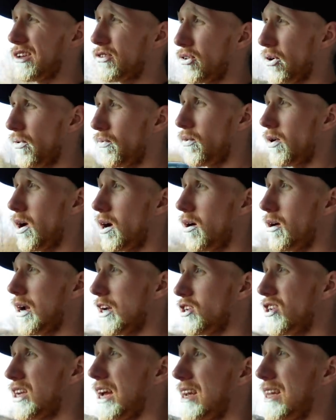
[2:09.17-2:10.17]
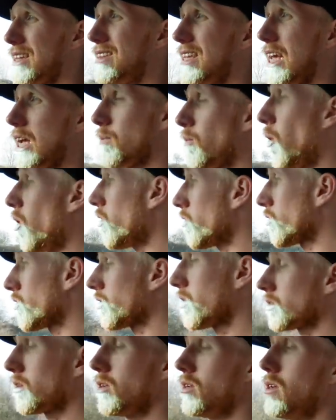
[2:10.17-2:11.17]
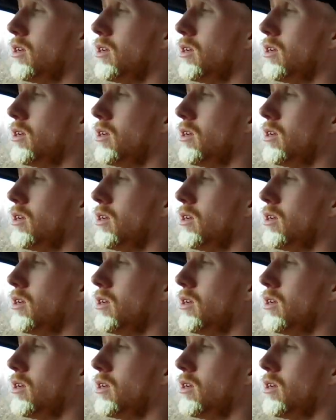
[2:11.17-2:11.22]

their software and actually add a tick box.